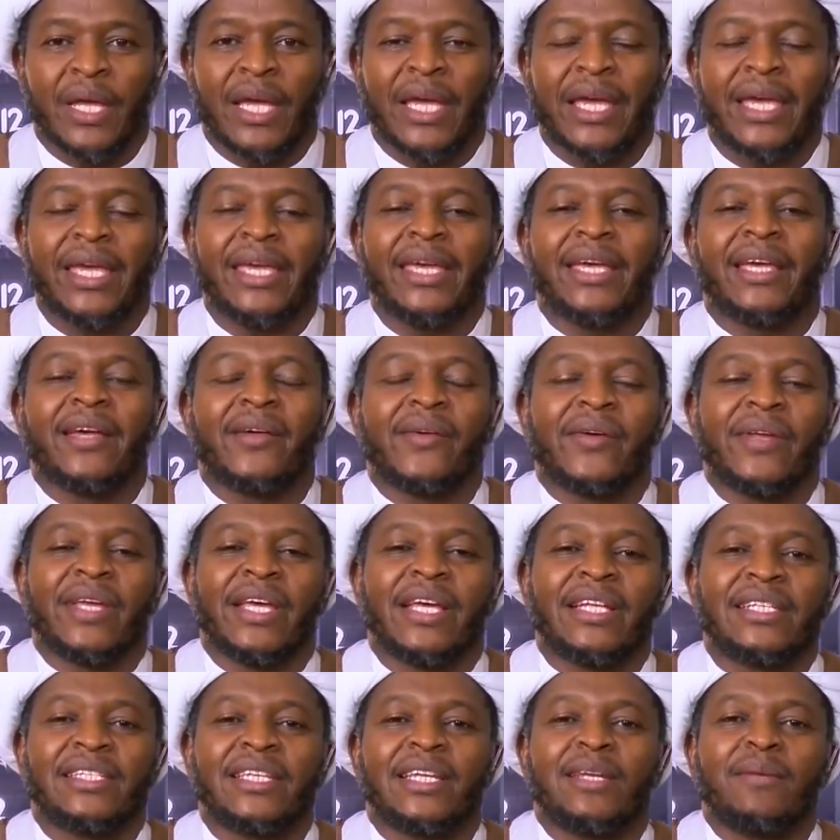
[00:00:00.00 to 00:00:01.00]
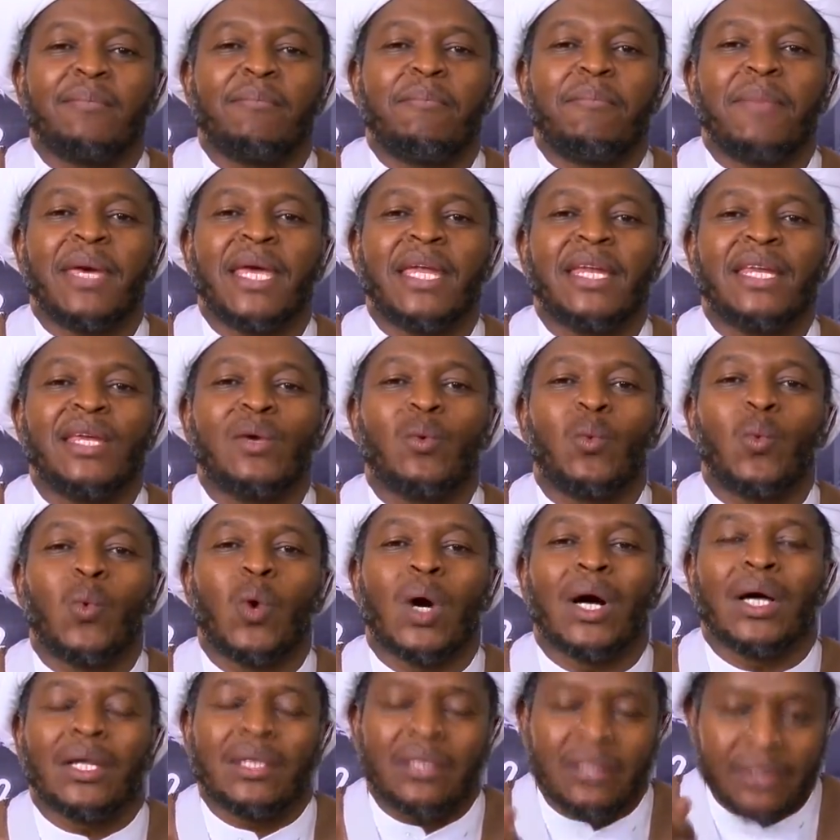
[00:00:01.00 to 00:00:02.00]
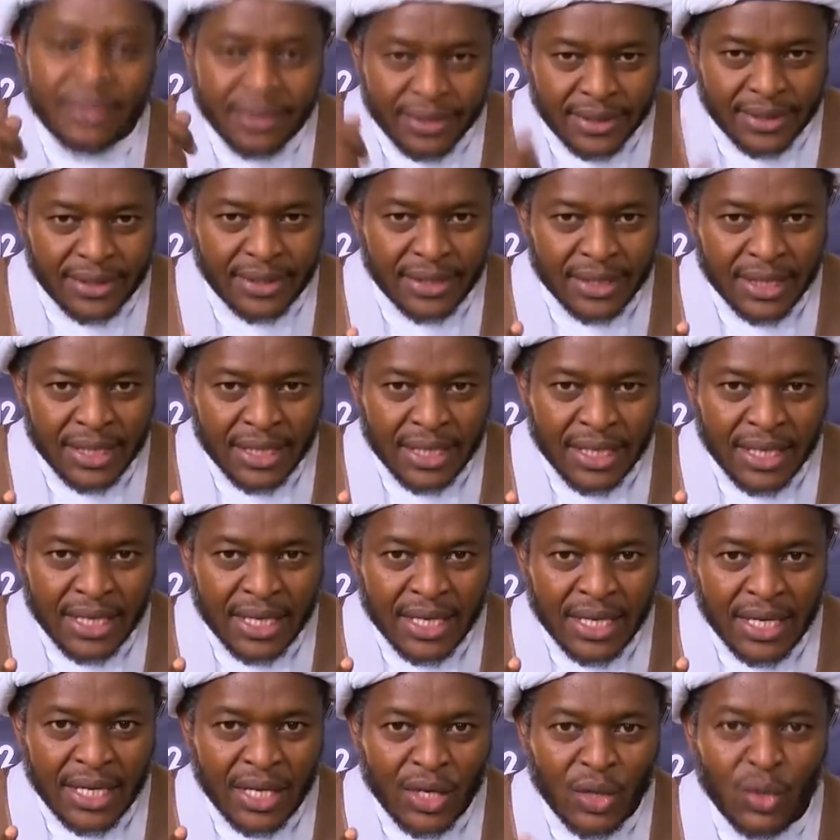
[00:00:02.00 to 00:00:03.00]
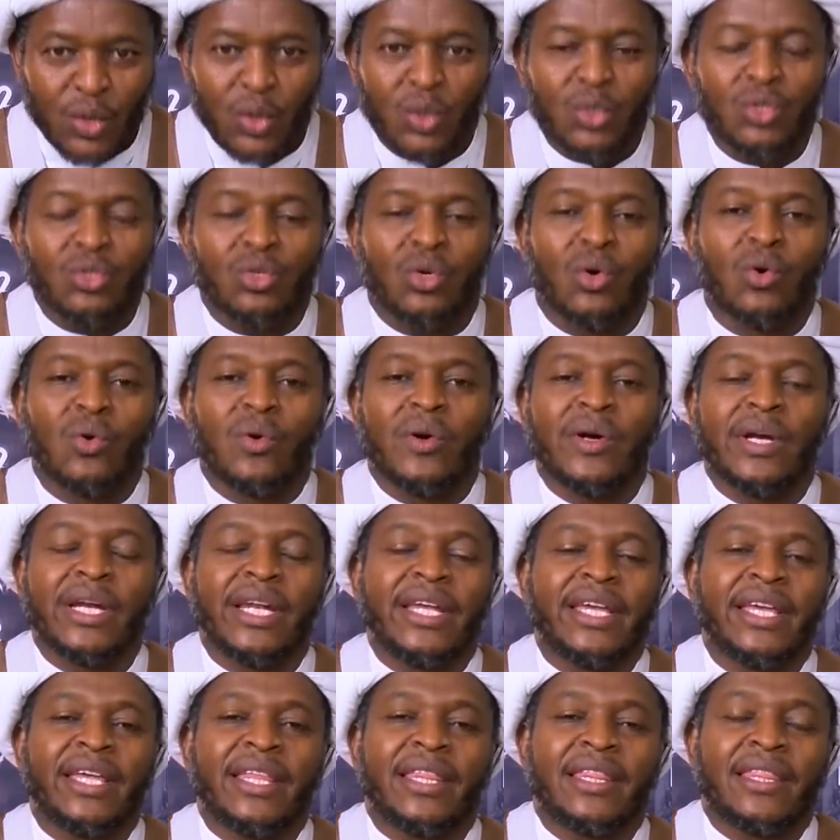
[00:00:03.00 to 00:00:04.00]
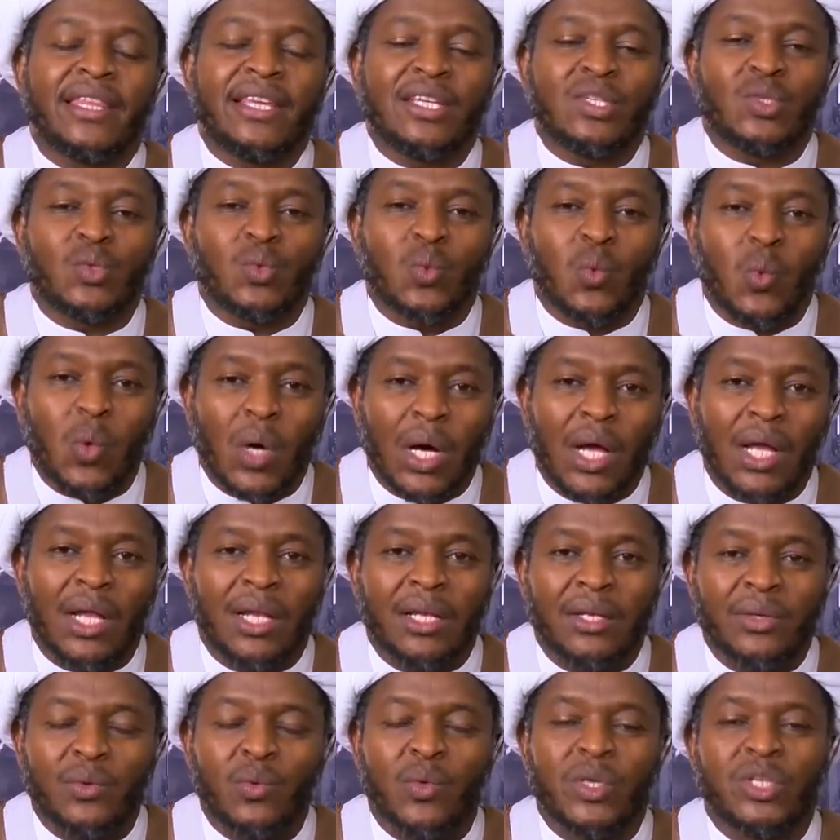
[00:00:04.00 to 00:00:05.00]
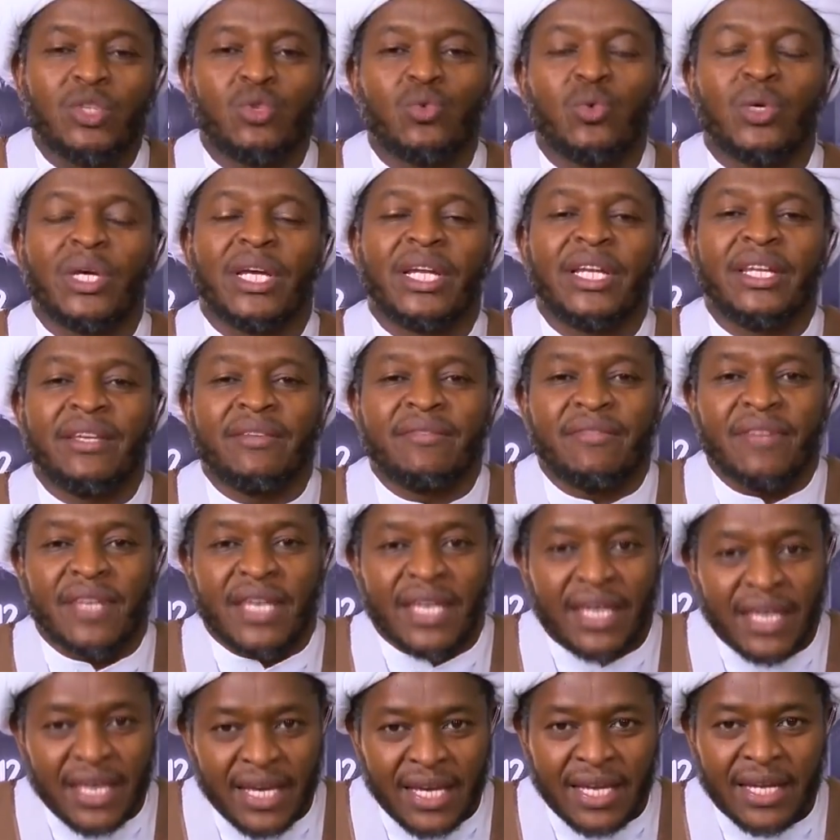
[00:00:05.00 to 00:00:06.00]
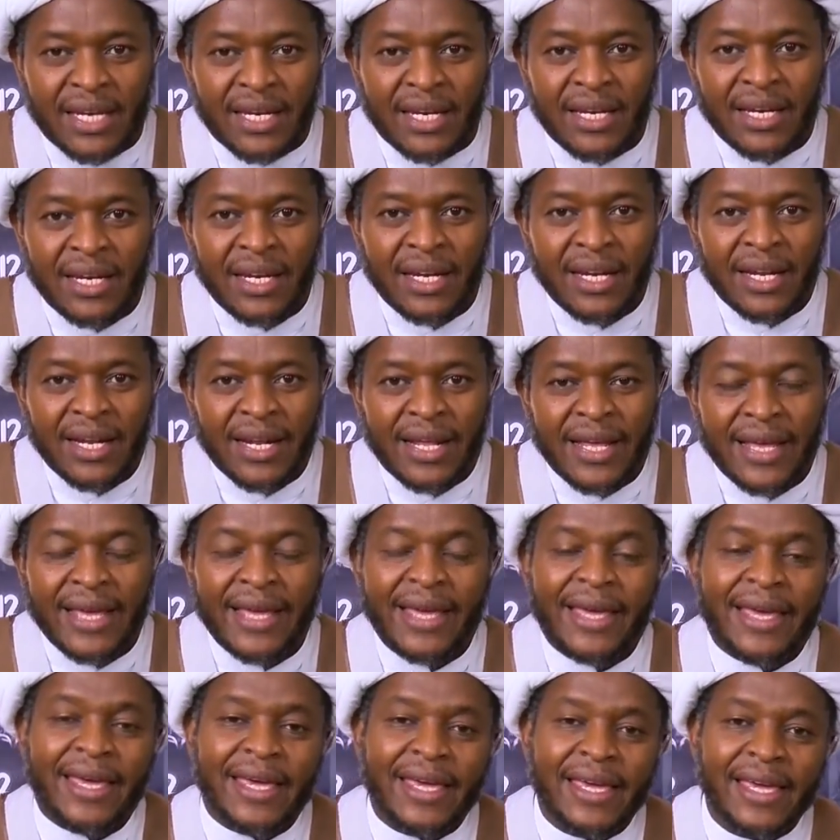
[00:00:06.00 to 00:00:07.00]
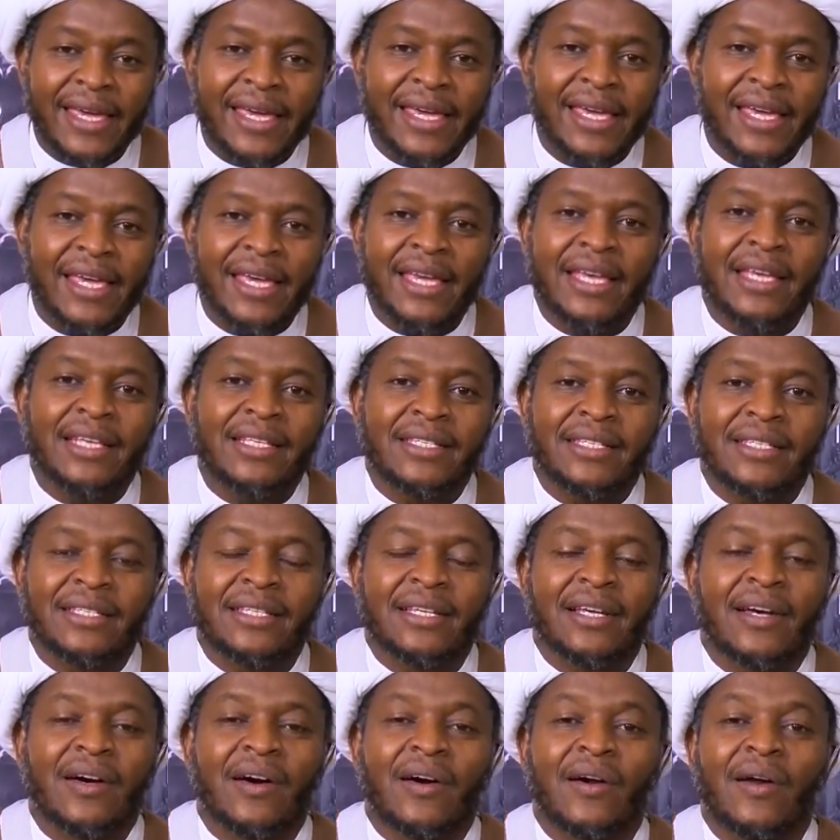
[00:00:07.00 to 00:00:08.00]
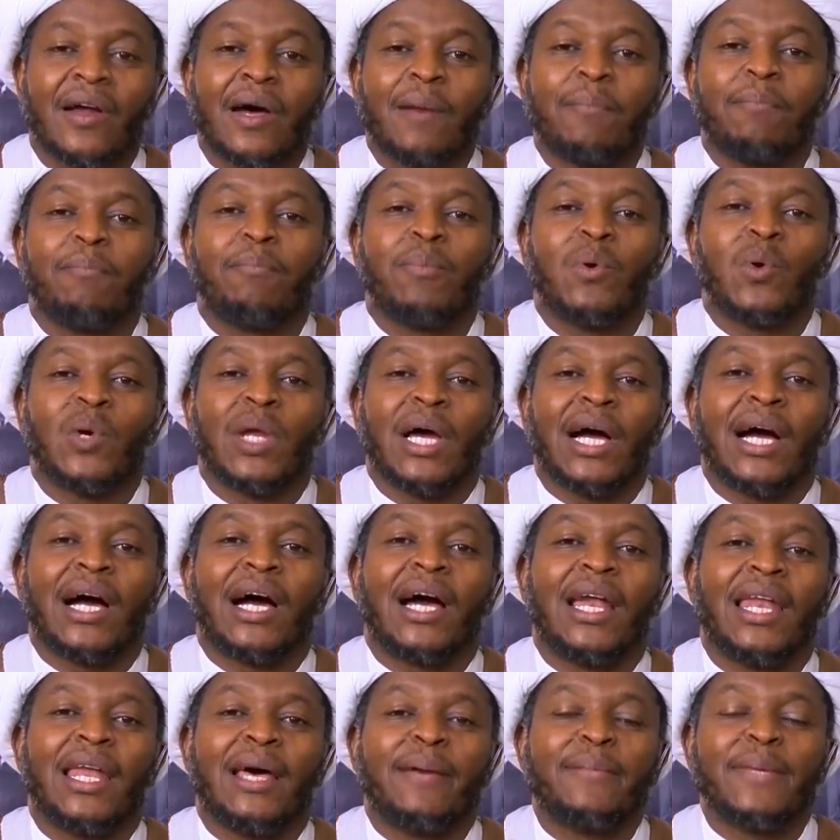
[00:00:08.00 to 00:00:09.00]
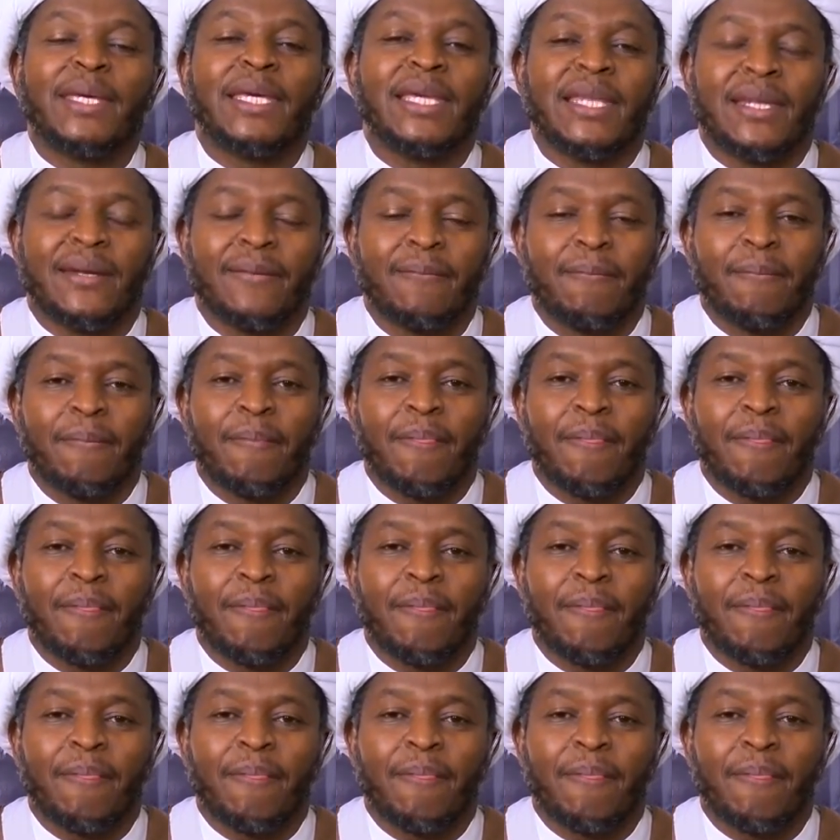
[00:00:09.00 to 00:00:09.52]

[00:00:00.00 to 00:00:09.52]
He created many worlds. Not only this world which we are living in. He is Rabbul Alameen.